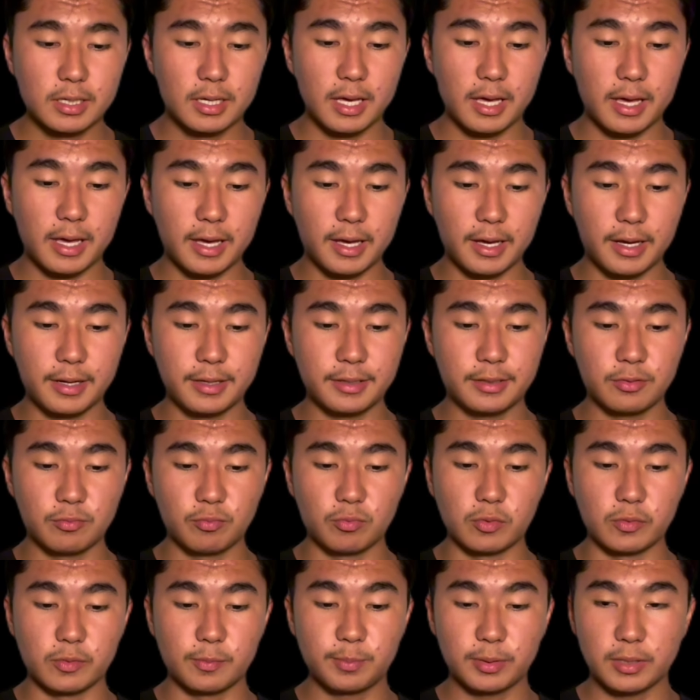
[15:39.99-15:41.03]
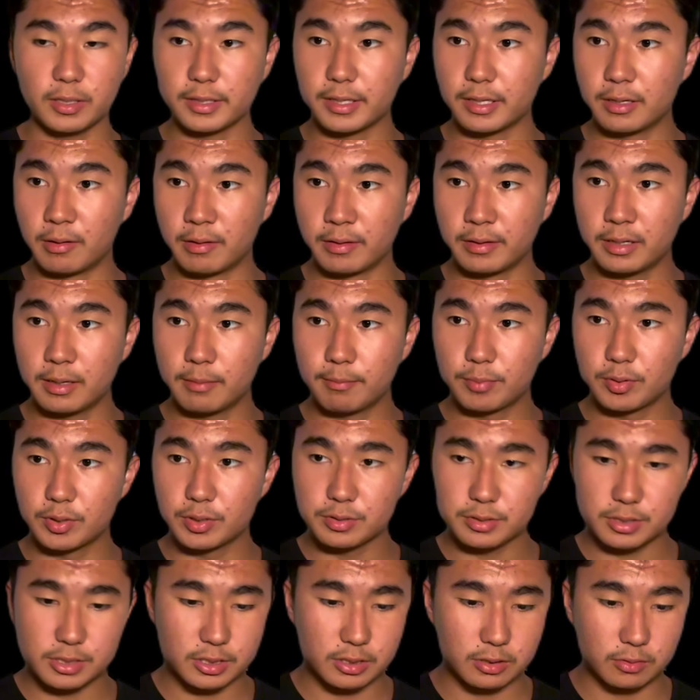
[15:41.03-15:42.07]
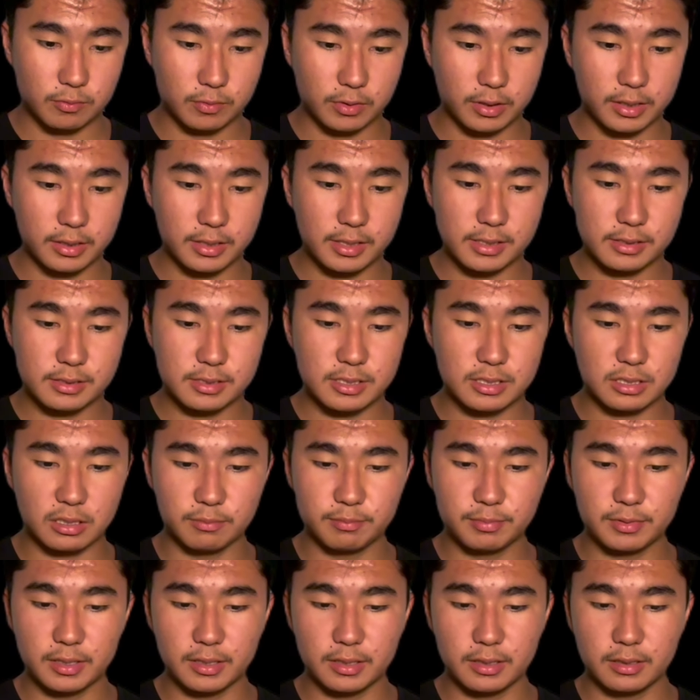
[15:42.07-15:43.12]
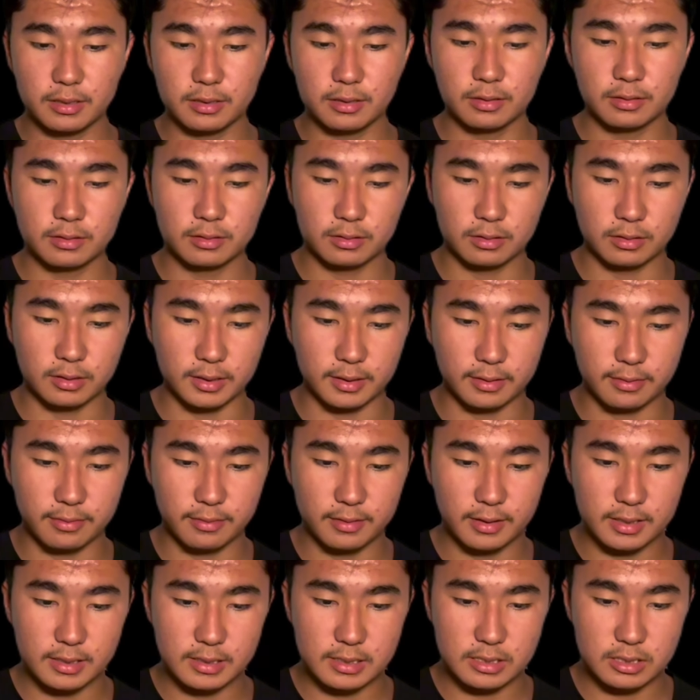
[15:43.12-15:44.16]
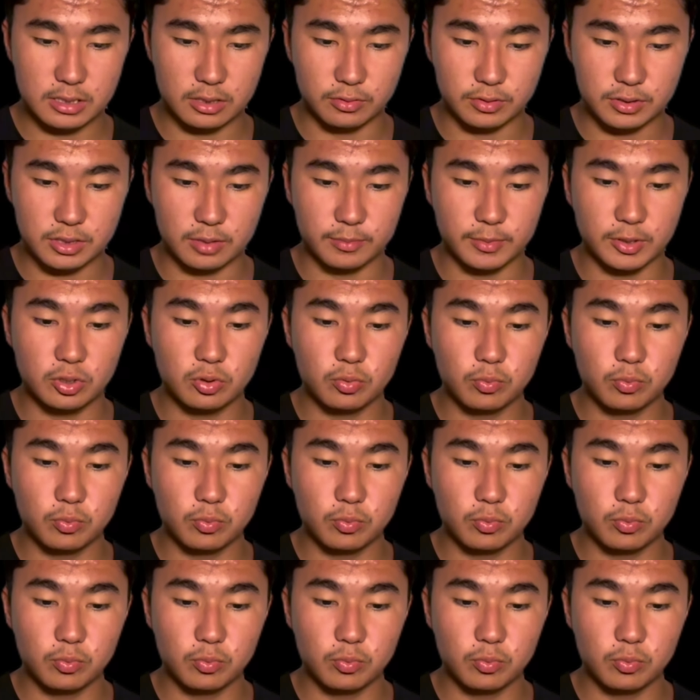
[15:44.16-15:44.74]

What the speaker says: And when we plug in our numbers, we're going to get something like this. So it's going to be